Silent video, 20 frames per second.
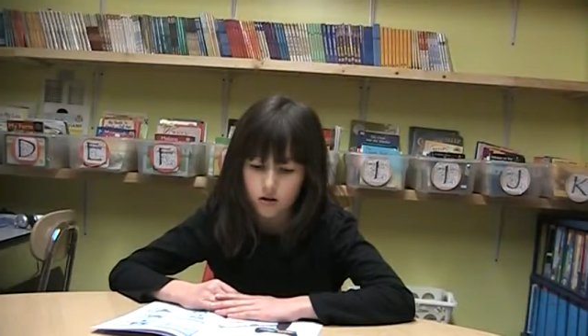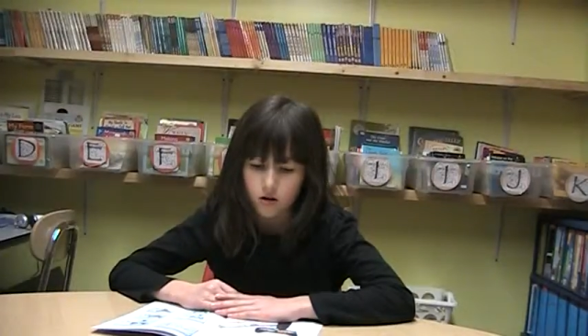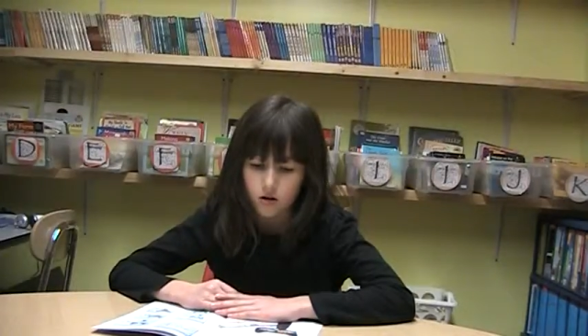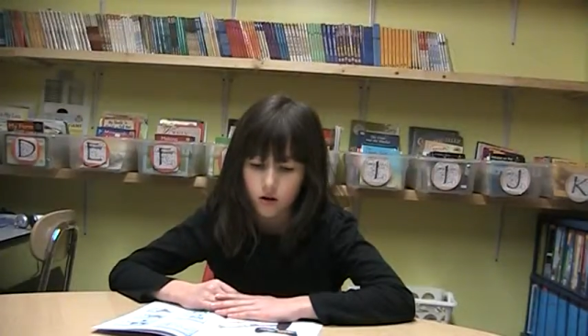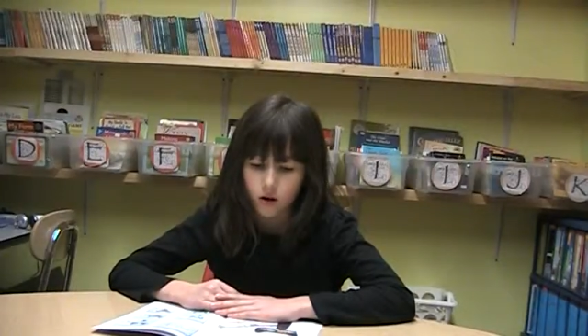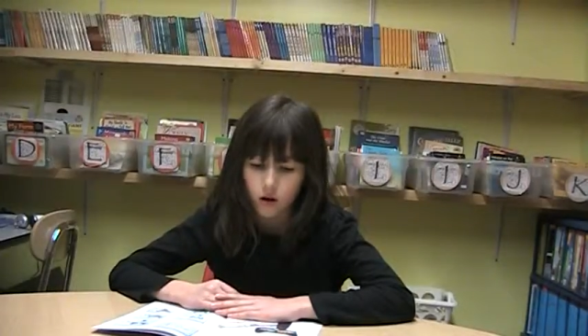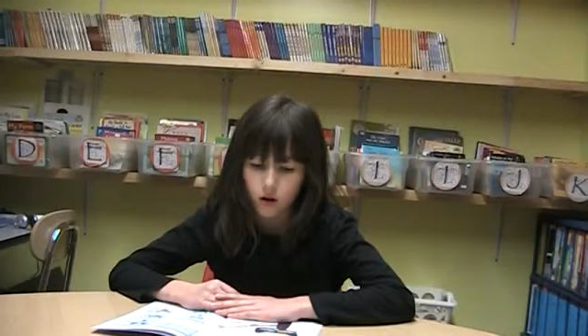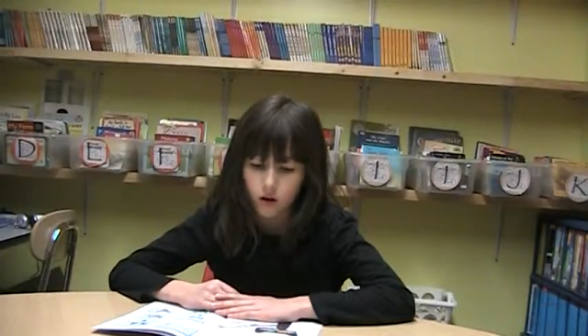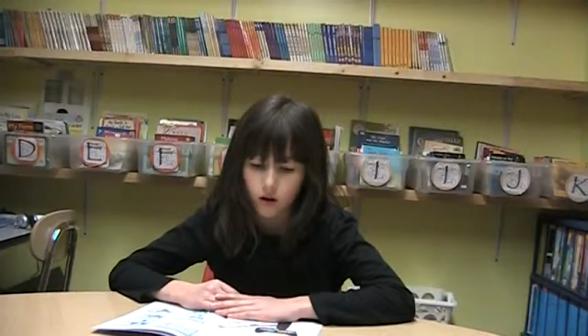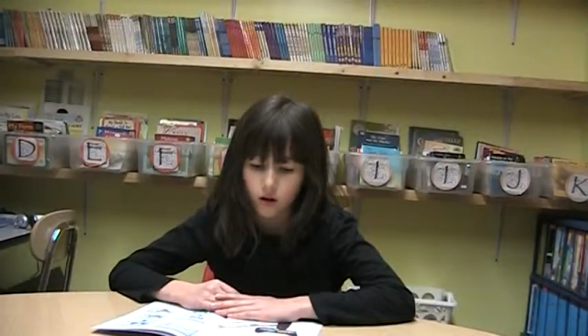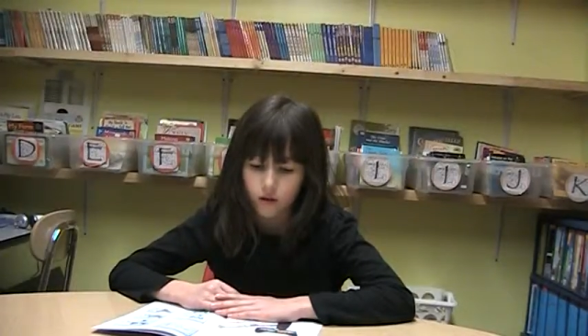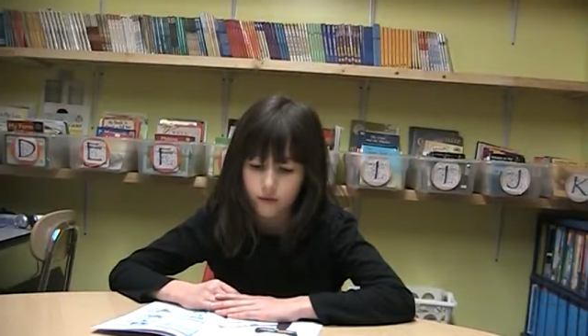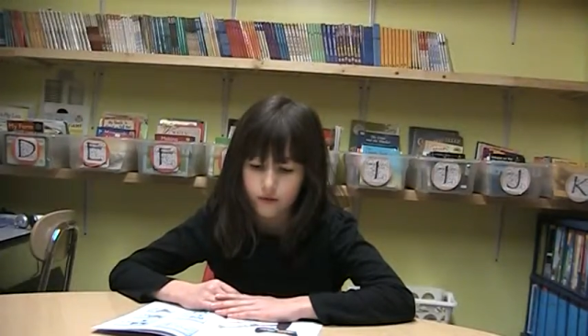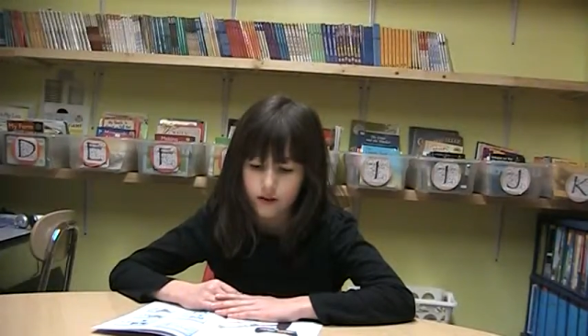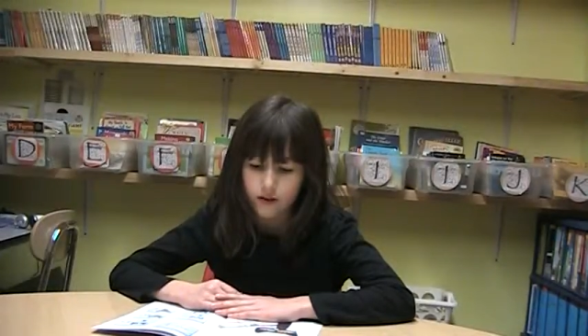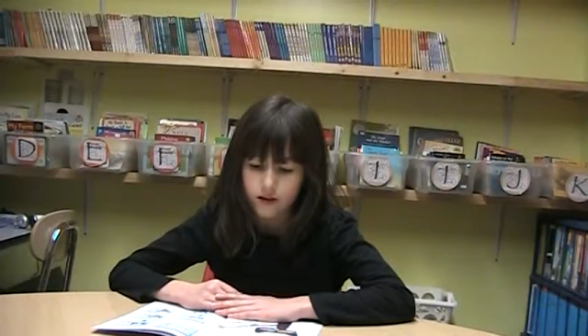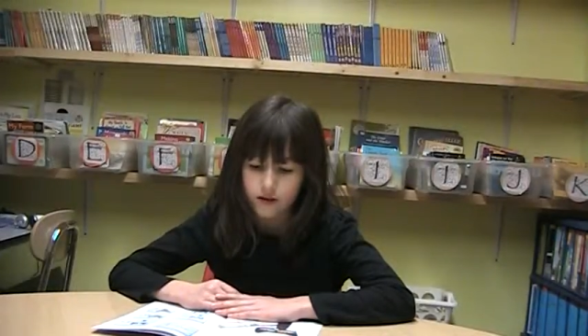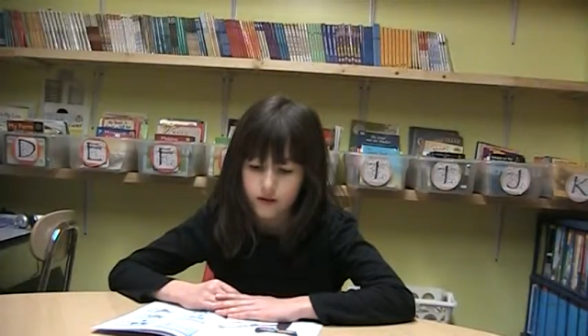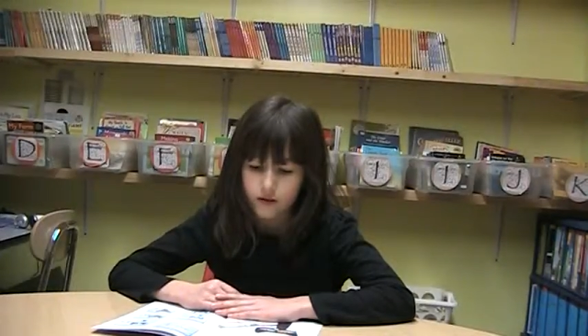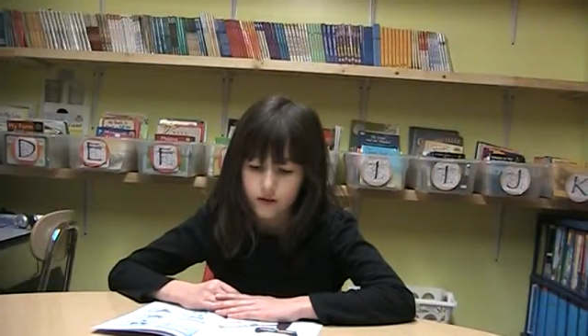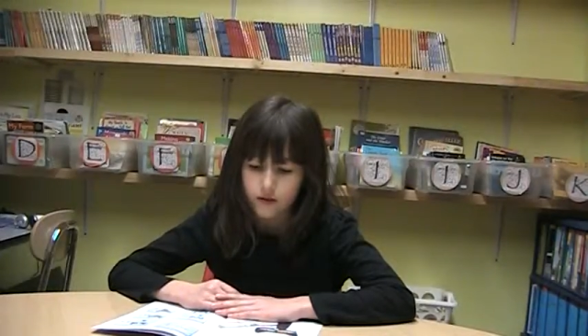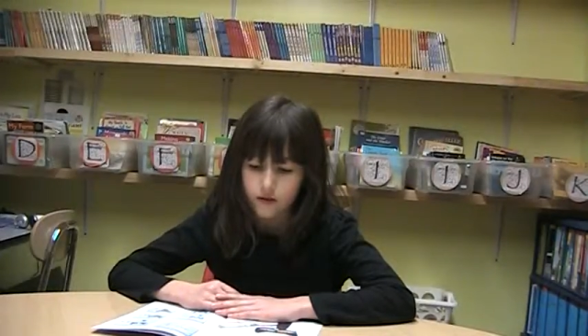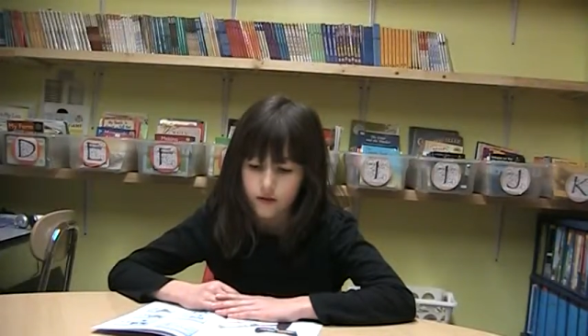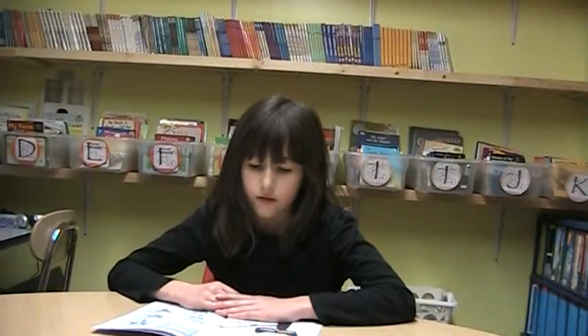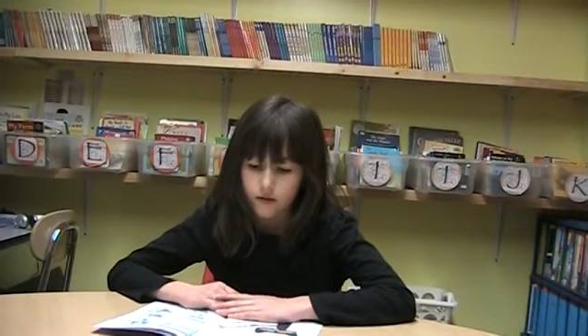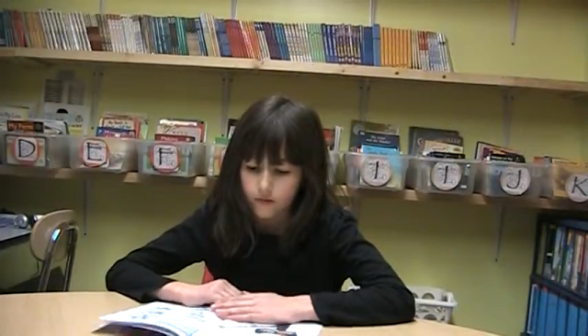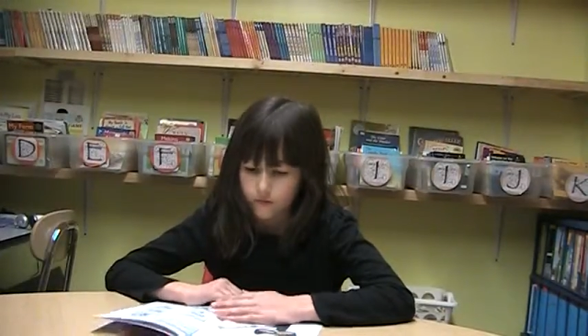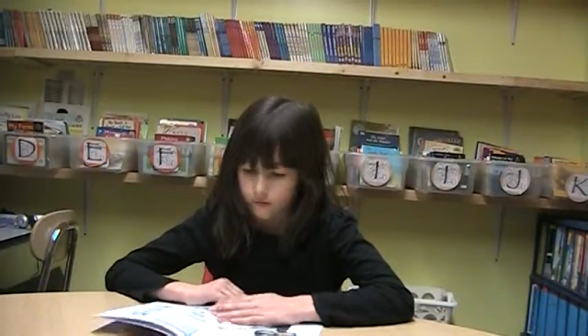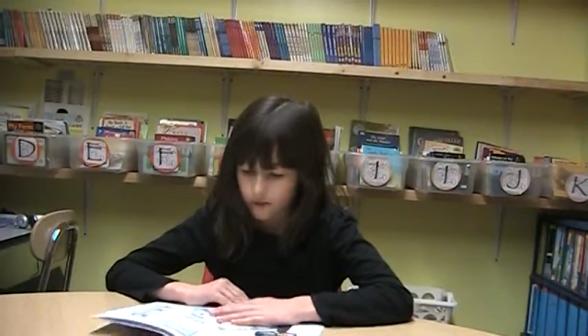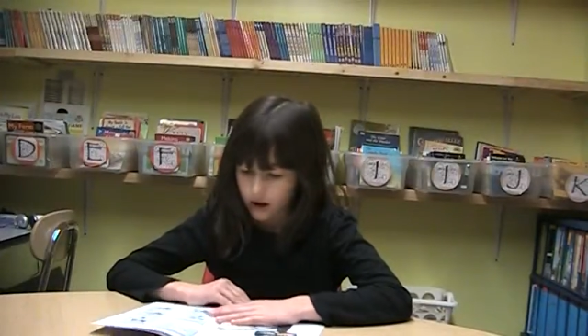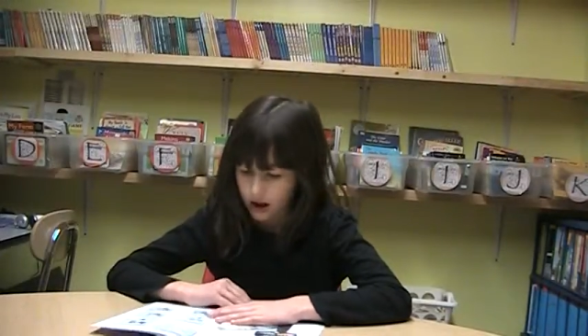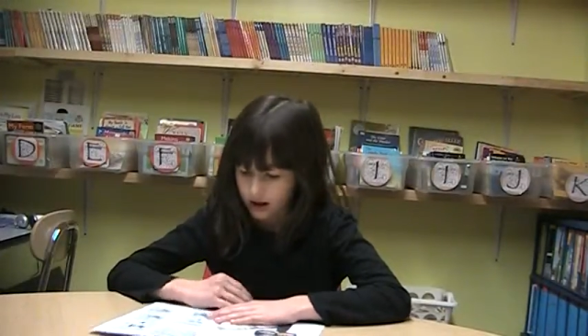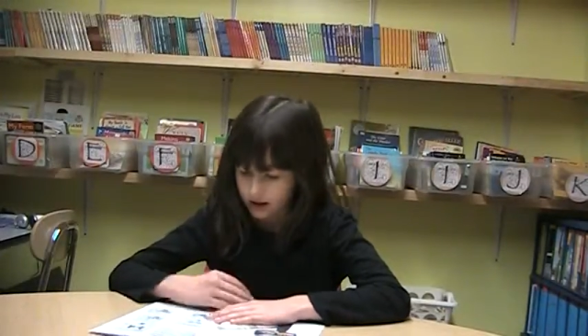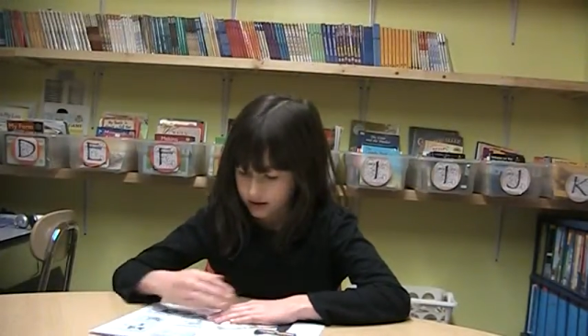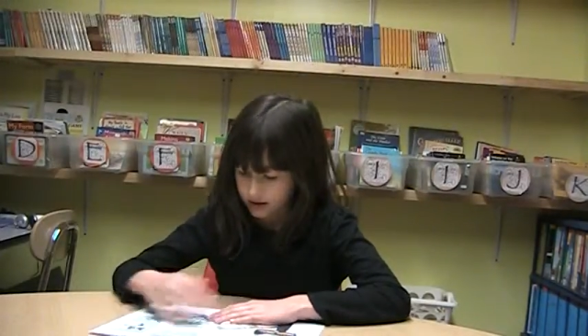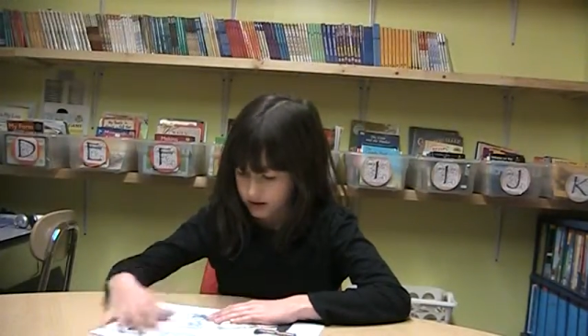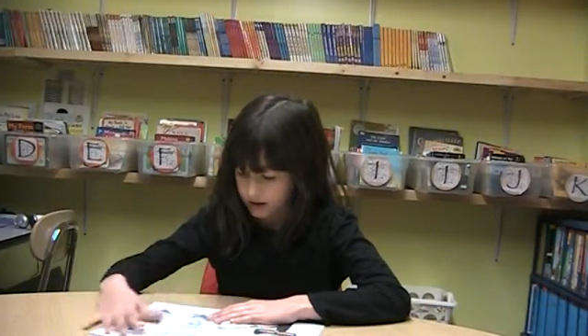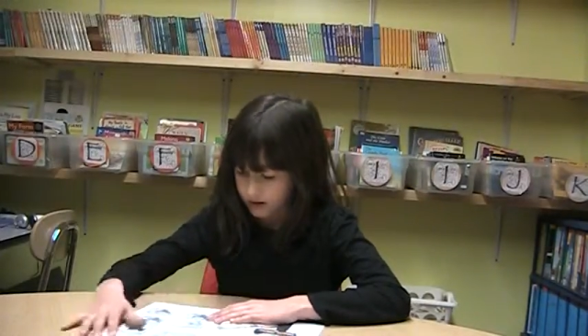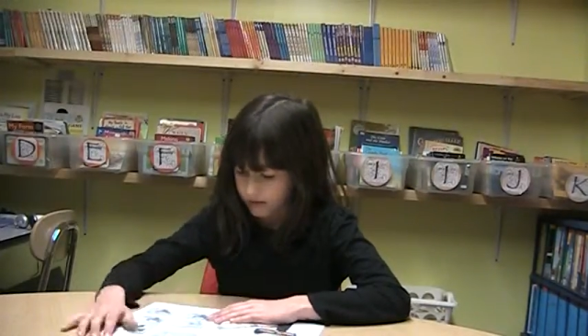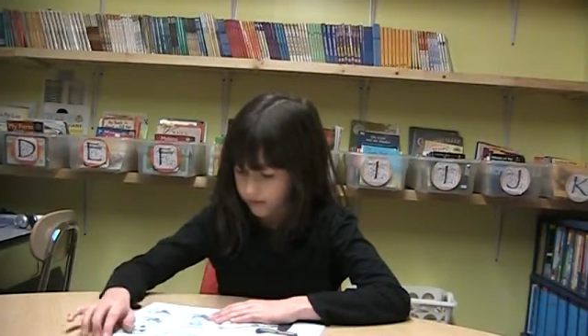all of his
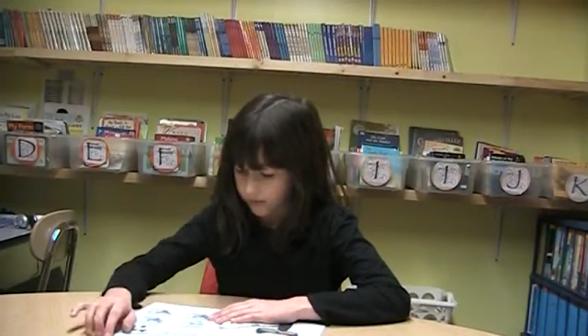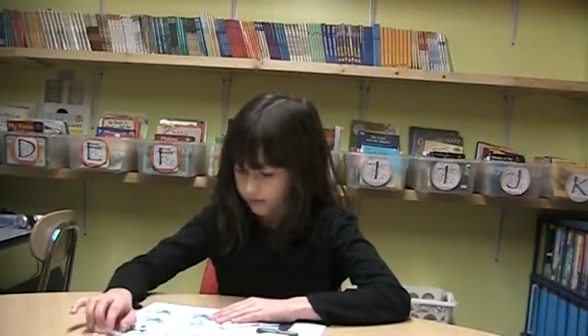friends.